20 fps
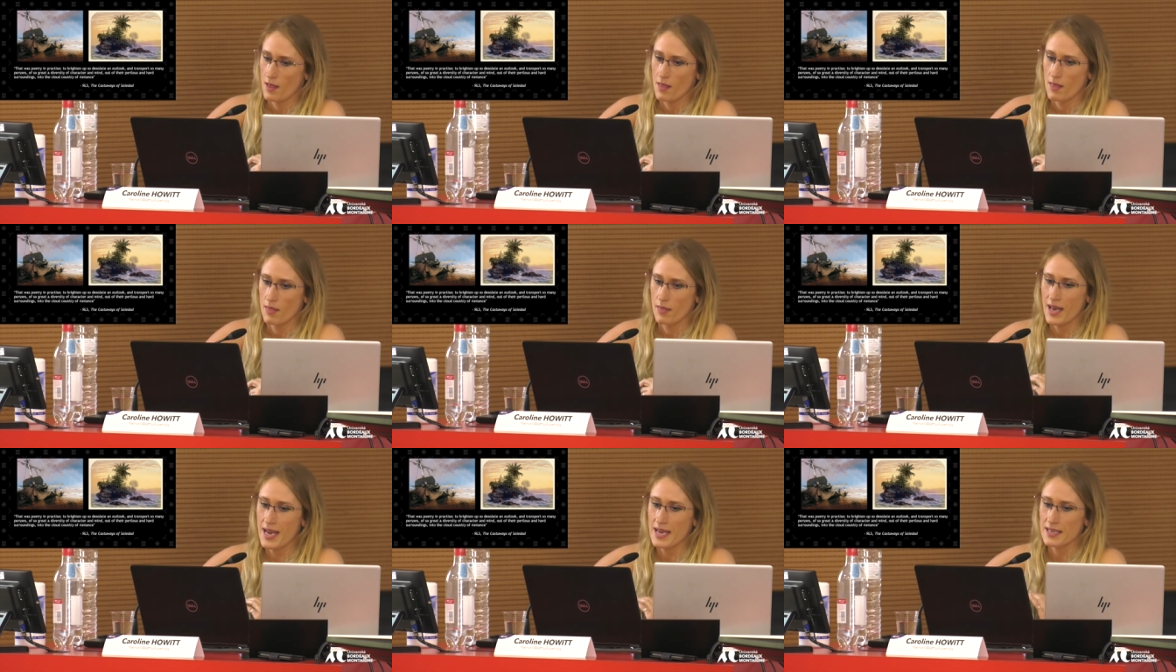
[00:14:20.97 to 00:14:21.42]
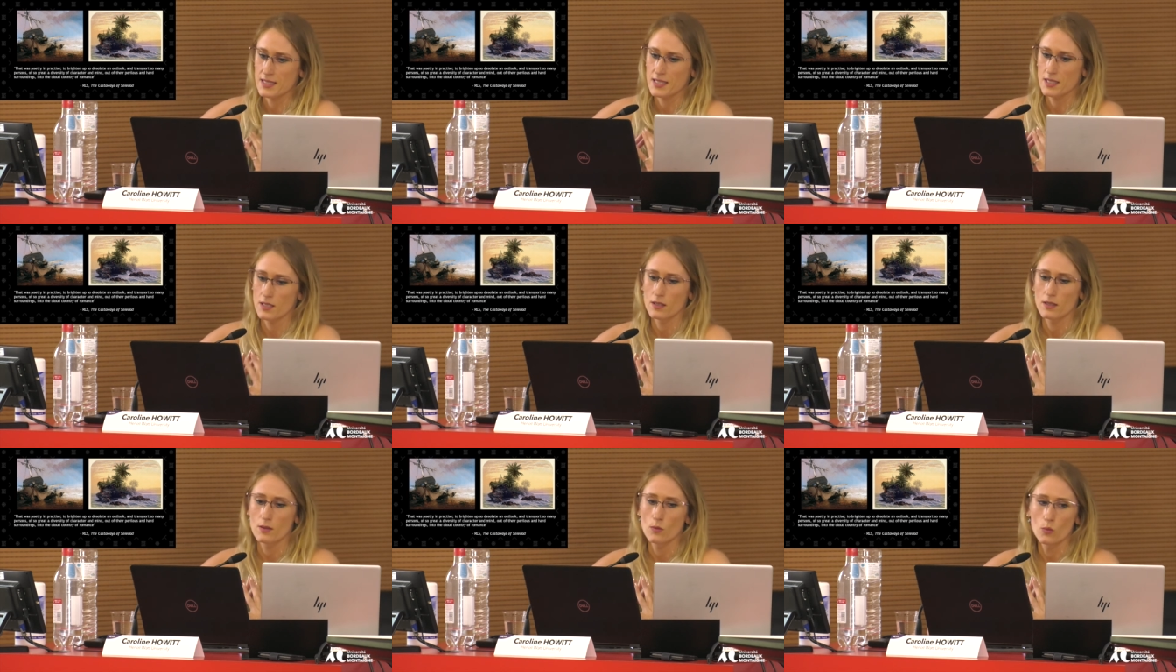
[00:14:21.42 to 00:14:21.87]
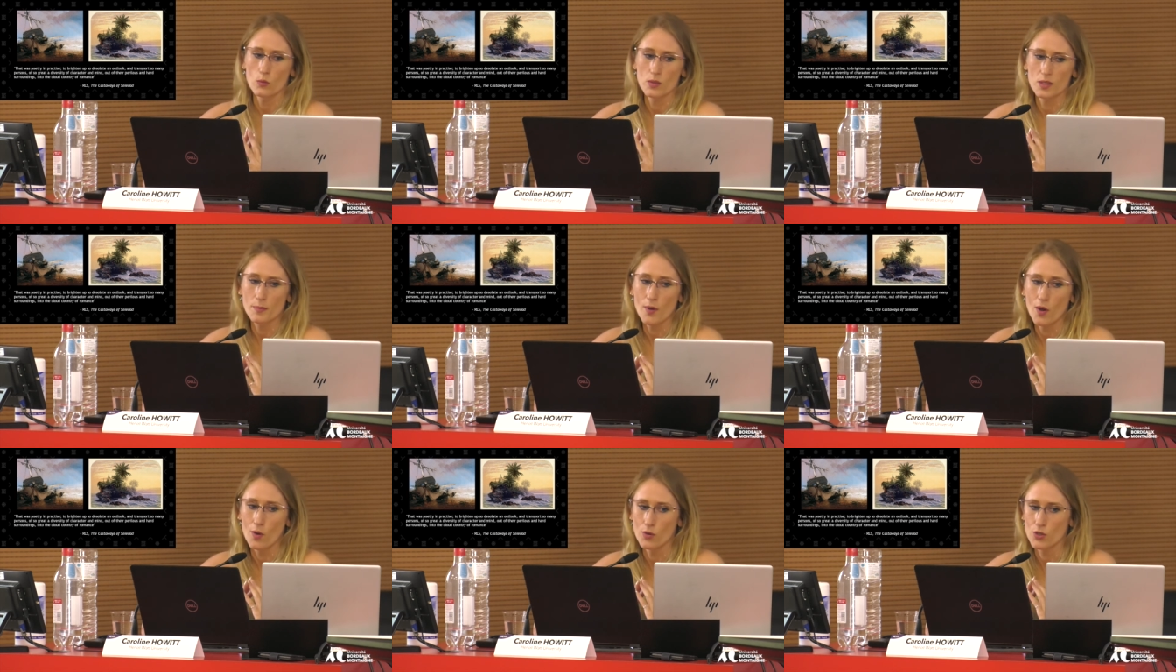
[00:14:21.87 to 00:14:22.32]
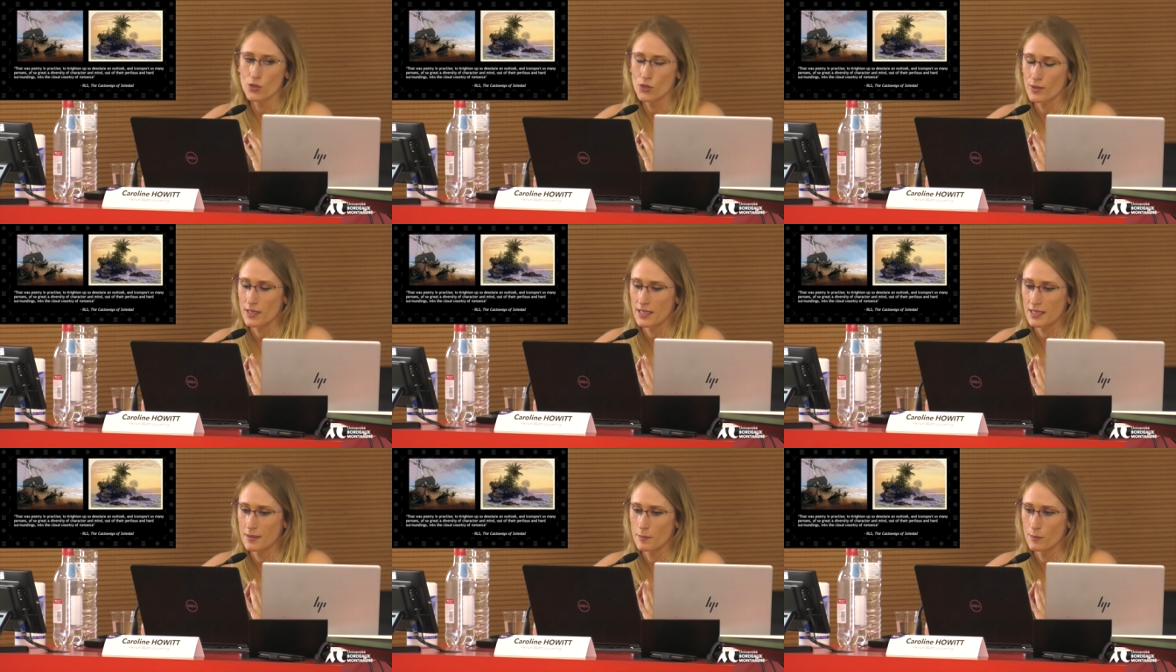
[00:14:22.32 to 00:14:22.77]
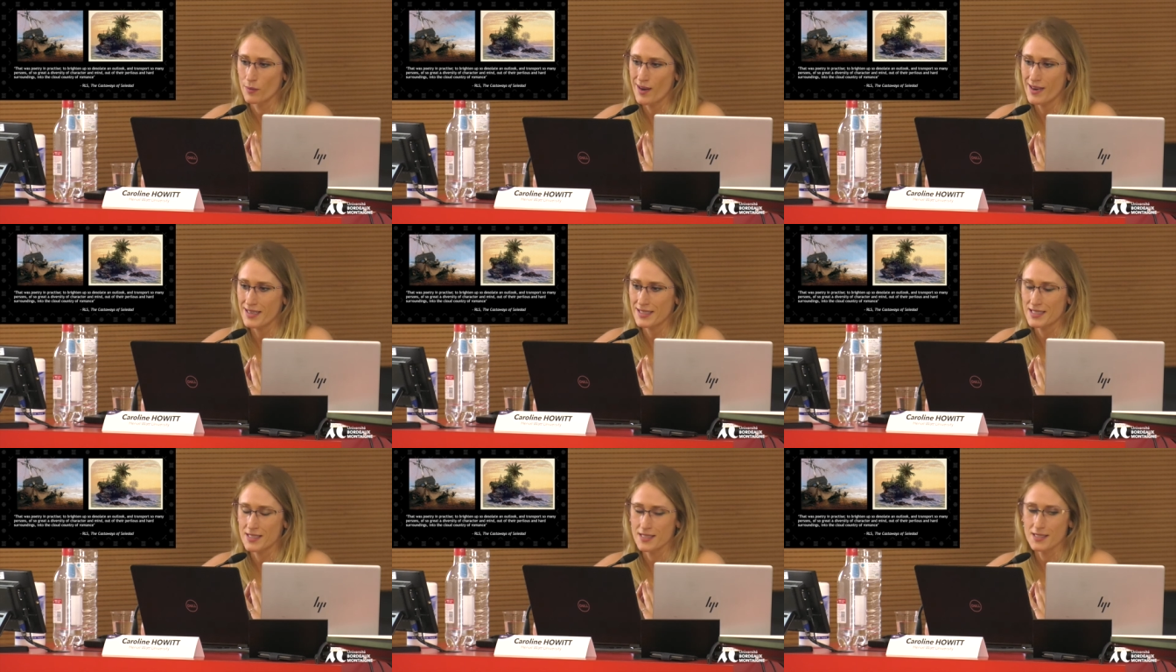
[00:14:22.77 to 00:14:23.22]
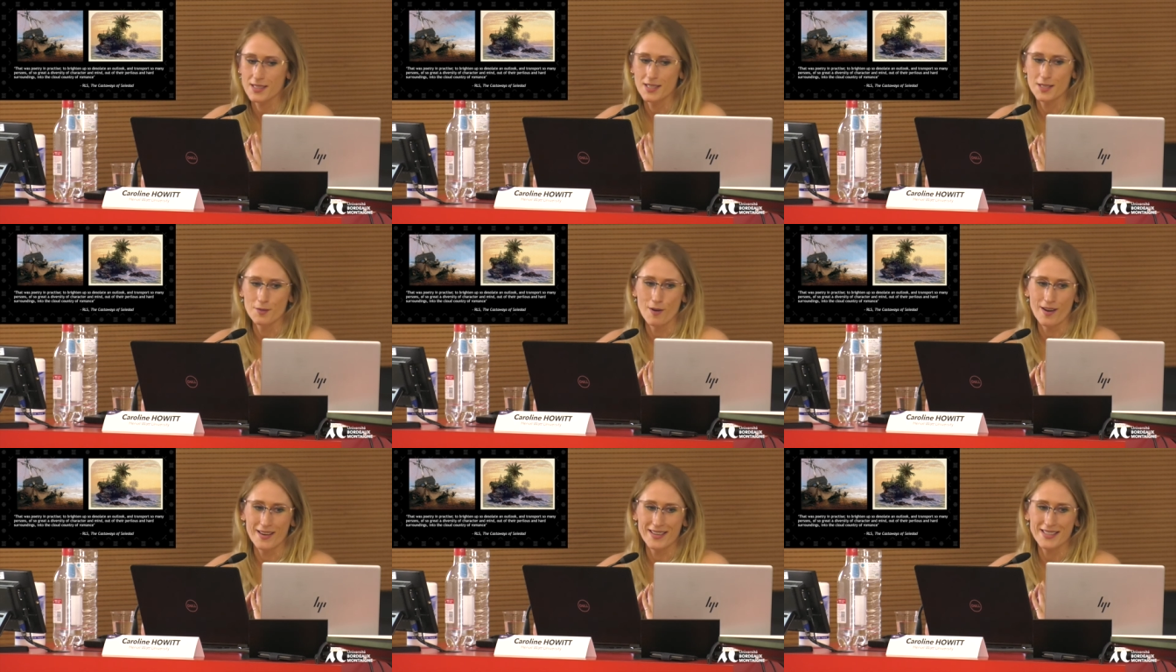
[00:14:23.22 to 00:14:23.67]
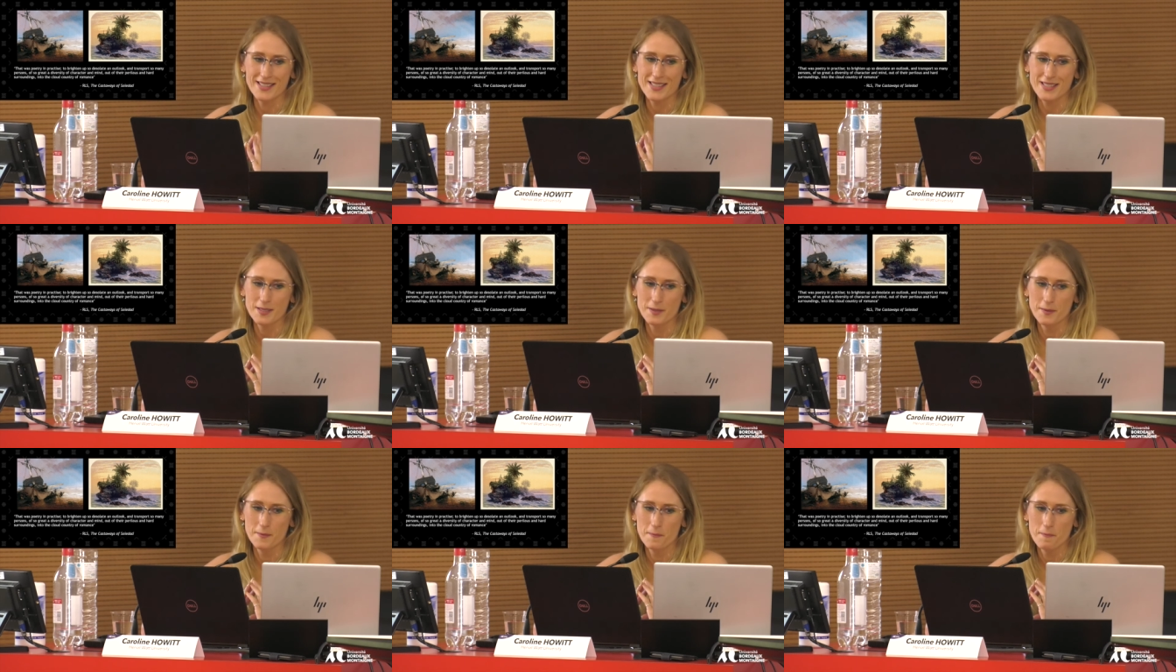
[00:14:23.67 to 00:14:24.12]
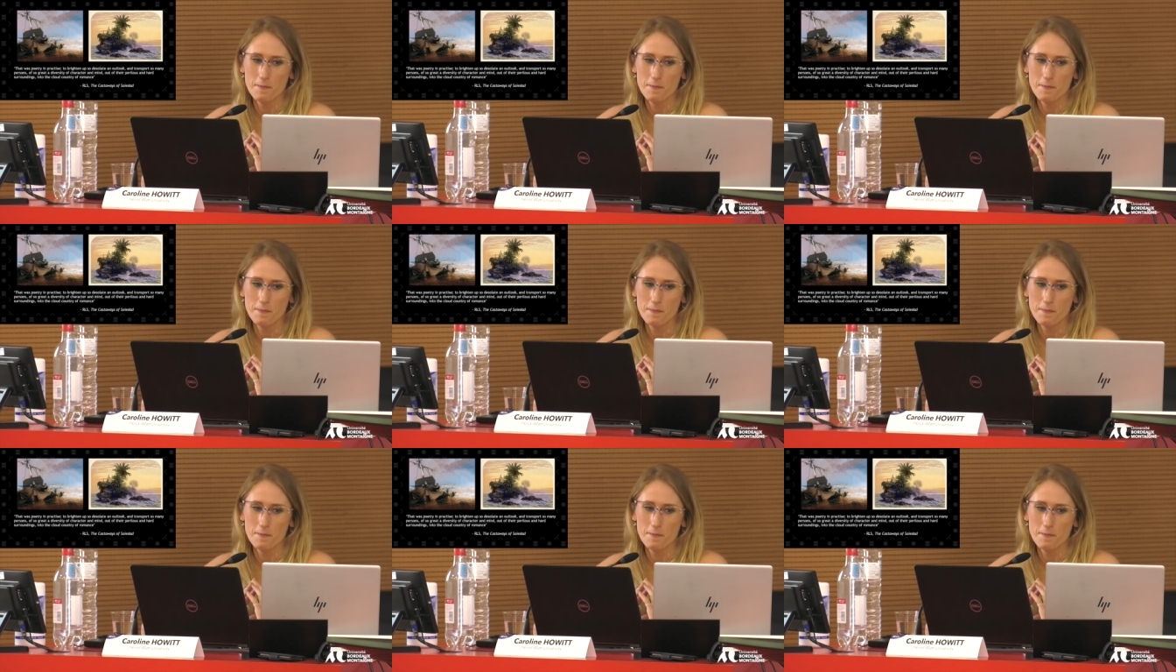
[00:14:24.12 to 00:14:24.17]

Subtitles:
That was poetry in practice, he writes.